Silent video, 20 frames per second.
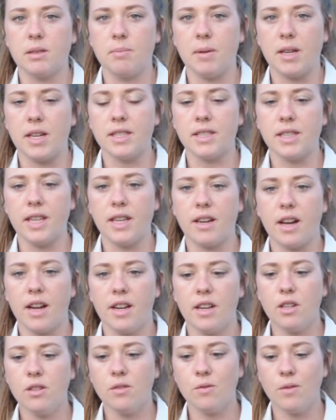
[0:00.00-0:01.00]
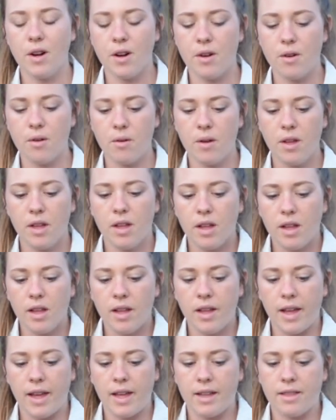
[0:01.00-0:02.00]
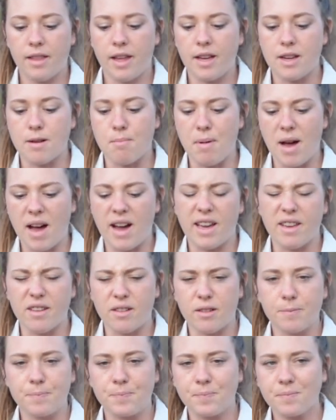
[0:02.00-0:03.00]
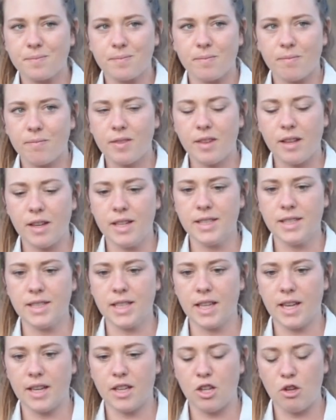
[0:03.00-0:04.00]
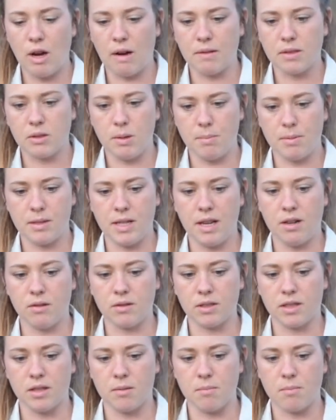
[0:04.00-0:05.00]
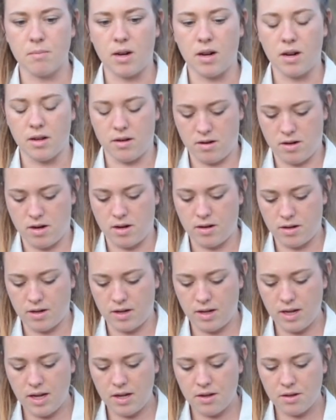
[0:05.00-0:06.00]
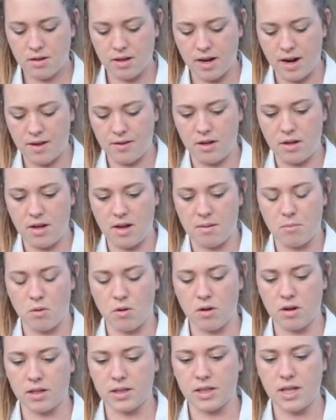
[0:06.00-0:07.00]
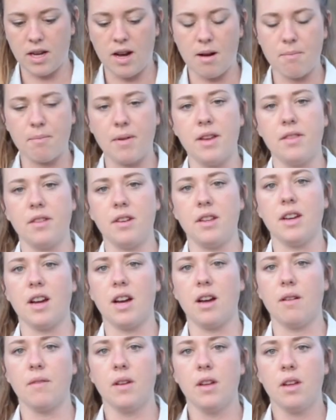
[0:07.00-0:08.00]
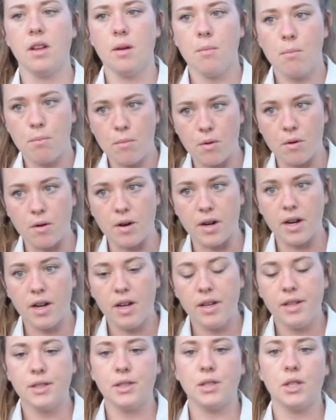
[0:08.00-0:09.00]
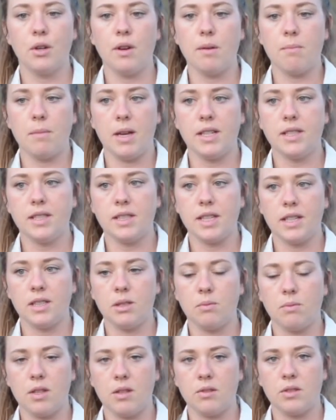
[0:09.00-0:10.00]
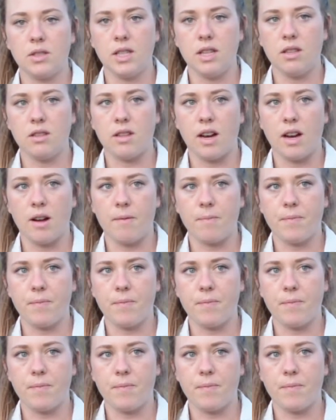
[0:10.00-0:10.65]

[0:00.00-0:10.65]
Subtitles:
because they kind of grow in like a pile. It's like you have sweet potatoes underneath, and then you have more on top, and then you have more. So it makes sense when you see that